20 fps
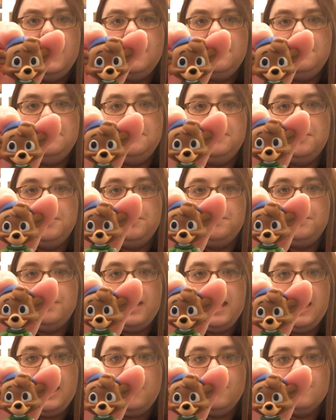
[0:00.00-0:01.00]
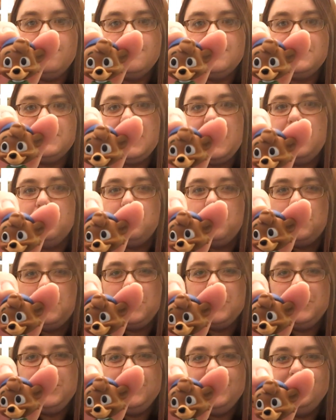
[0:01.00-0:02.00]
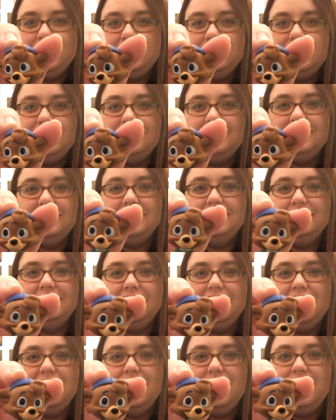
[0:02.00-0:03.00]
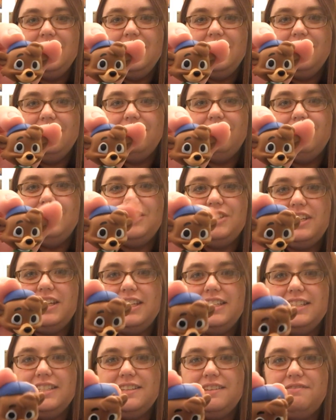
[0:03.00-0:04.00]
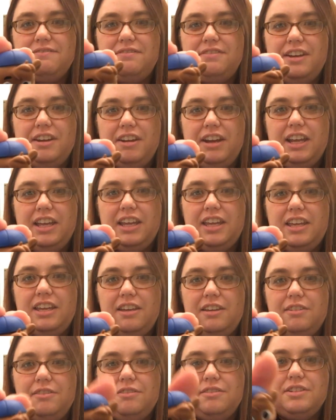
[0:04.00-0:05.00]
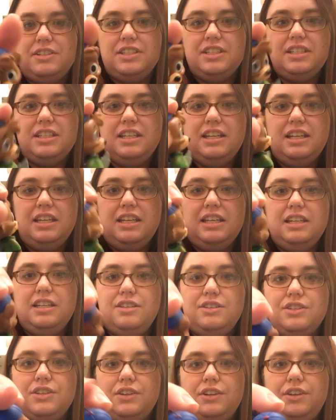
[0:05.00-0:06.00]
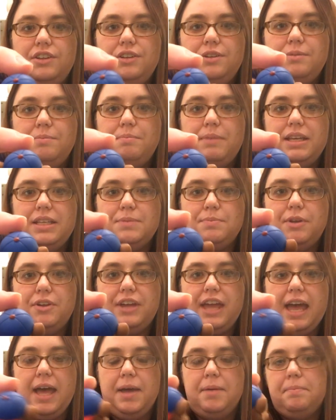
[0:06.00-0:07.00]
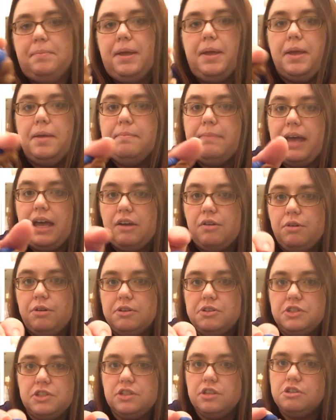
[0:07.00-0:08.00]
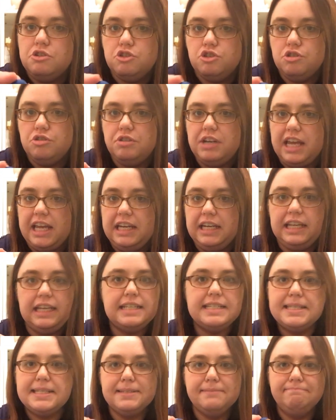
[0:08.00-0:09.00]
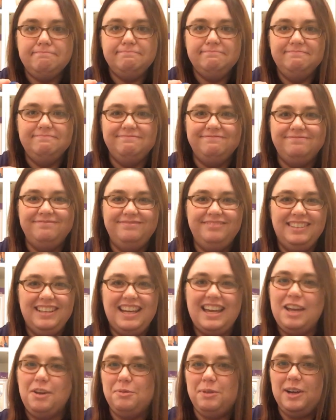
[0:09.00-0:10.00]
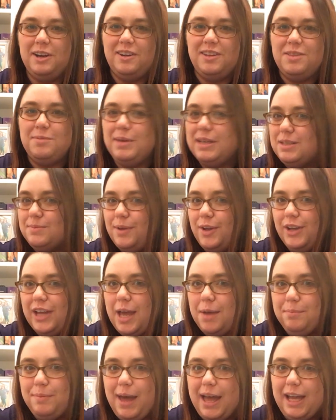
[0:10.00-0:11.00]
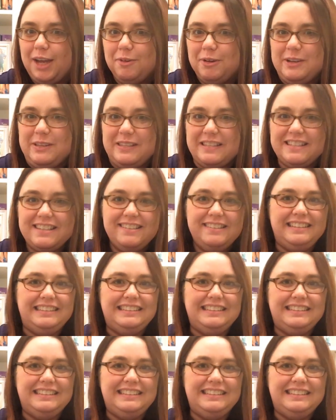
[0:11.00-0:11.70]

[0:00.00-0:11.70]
don't know, air skateboard, which is very cute. And his little baseball cap backwards, true 90s. Gotta wear the baseball cap backwards.